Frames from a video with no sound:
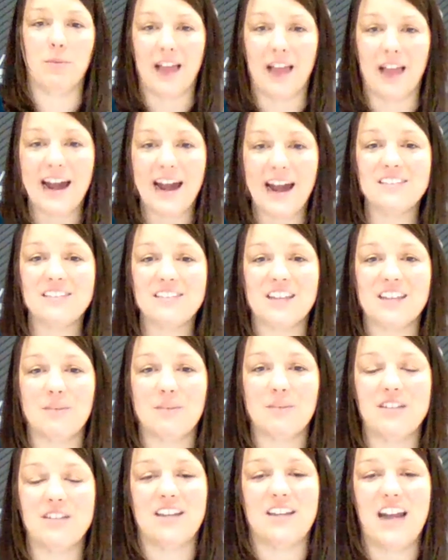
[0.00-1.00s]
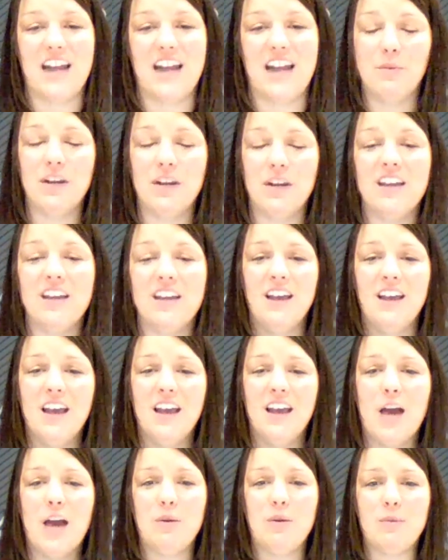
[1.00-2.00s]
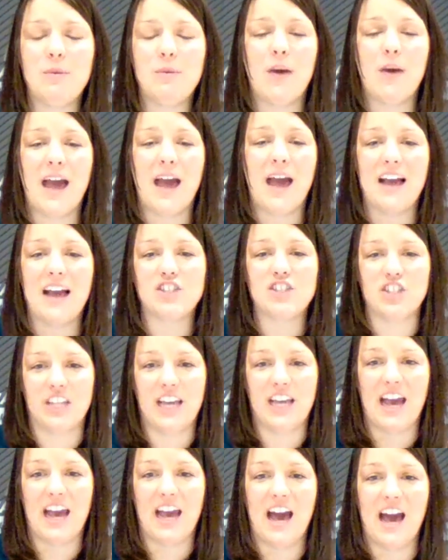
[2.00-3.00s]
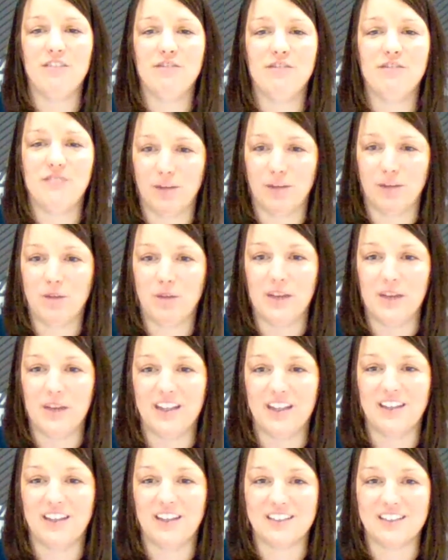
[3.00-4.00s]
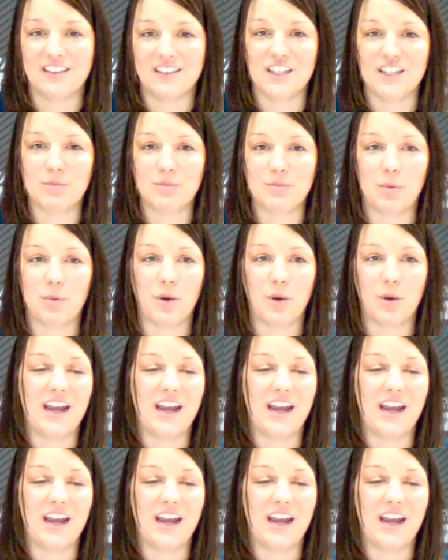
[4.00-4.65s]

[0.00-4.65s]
asked them, I said, how many people actually have family meetings at this point?